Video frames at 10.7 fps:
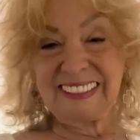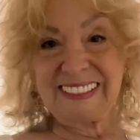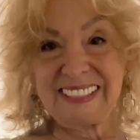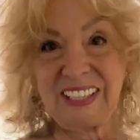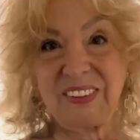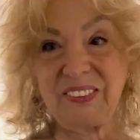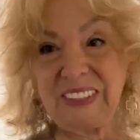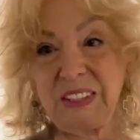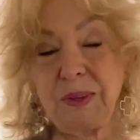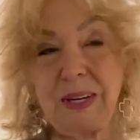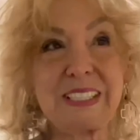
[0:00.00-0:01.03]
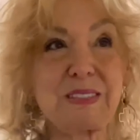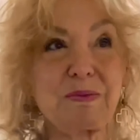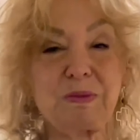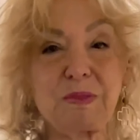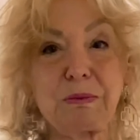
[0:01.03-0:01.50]
so anyways,
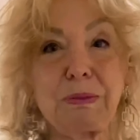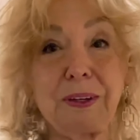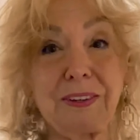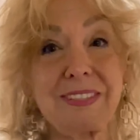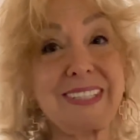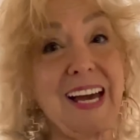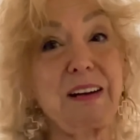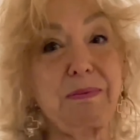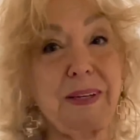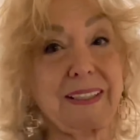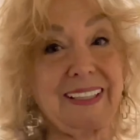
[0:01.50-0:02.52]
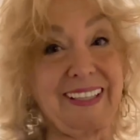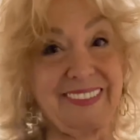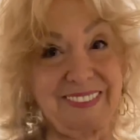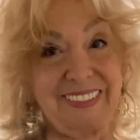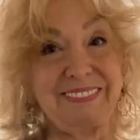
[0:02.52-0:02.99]
the purse I picked
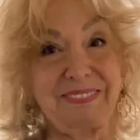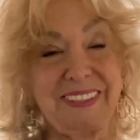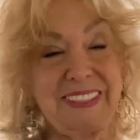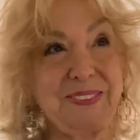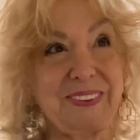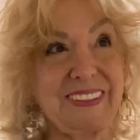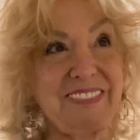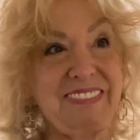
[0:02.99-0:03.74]
out, but he wouldn't let